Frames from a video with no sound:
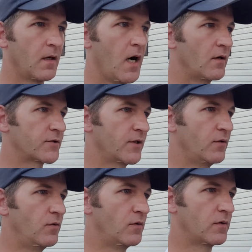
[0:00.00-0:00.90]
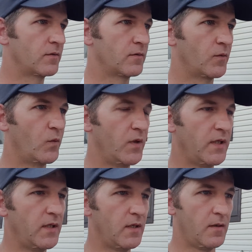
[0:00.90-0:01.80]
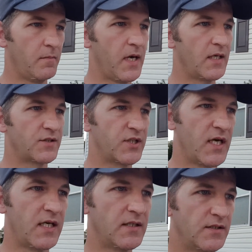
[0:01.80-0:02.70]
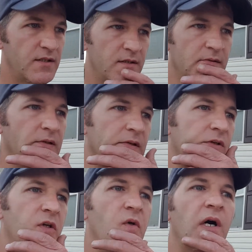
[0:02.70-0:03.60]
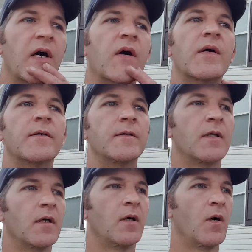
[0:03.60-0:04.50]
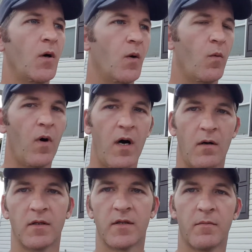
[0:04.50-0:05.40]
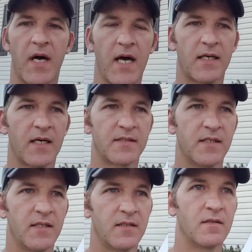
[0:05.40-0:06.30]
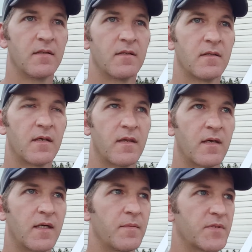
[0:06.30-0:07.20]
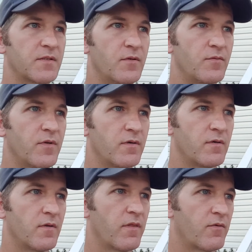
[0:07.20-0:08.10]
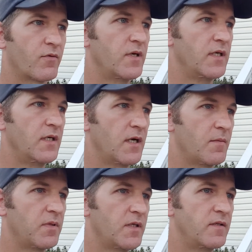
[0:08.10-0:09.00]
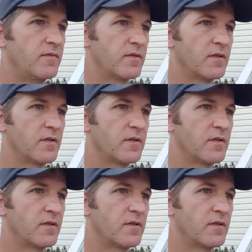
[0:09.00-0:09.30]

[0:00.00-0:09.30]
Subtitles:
Also, we made a change to our wall in the back. I said in I think episode 3, I believe,